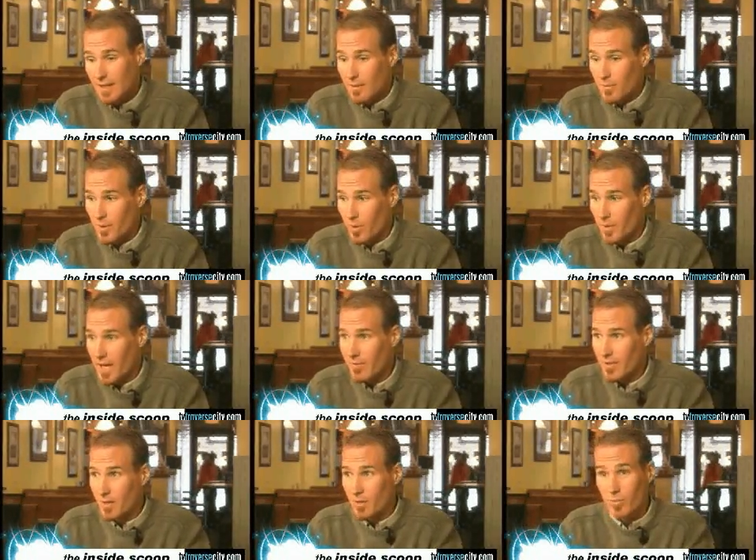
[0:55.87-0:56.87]
We normally have a
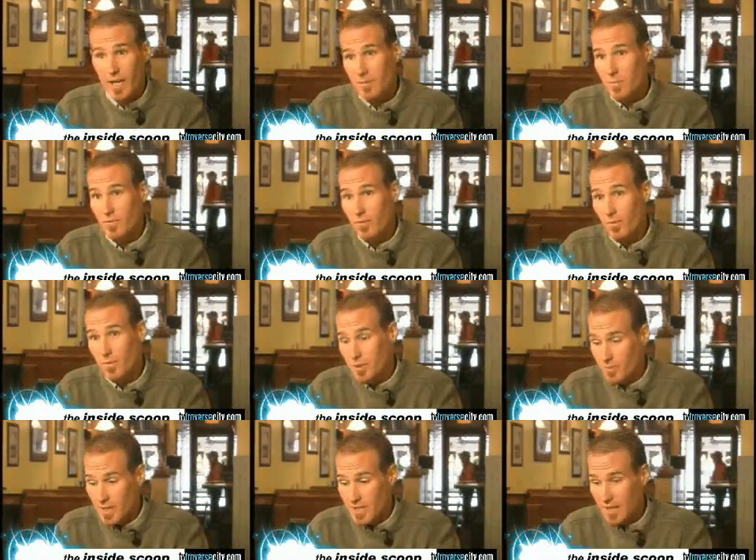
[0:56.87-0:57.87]
little break
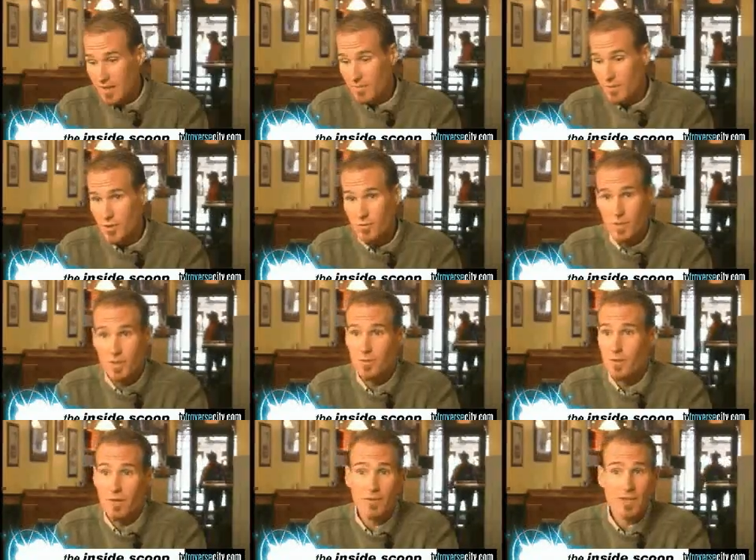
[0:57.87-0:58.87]
between dinner, which we
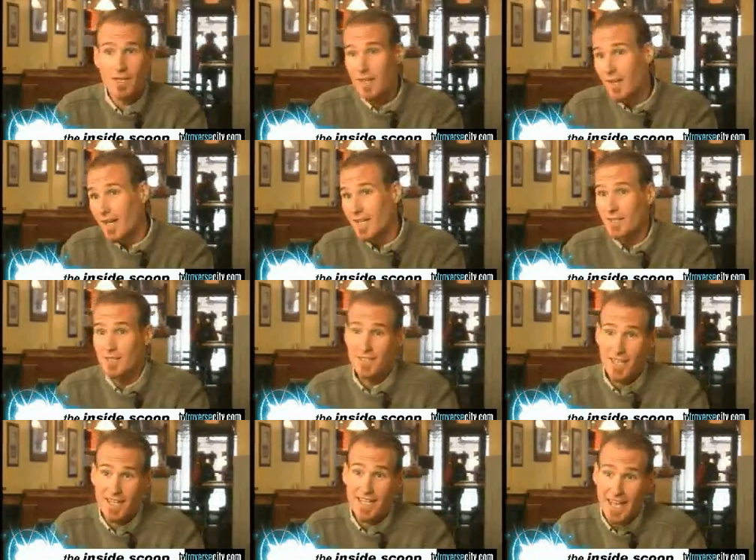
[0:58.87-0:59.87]
do everything that I just
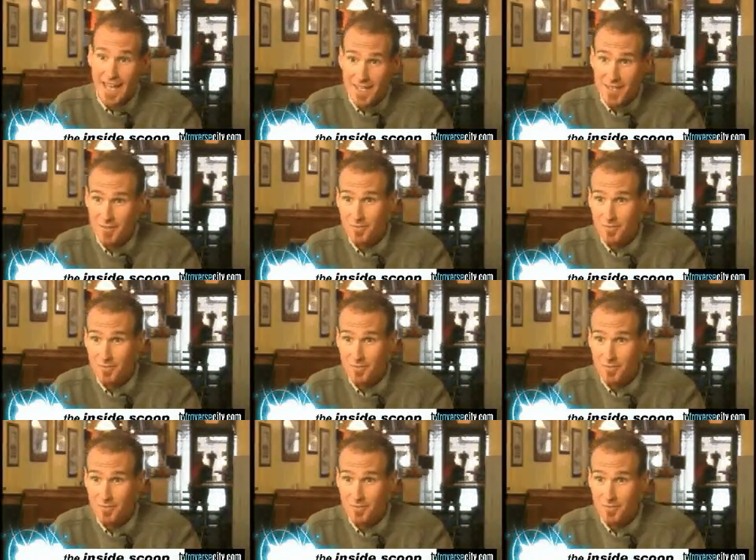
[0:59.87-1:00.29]
said again.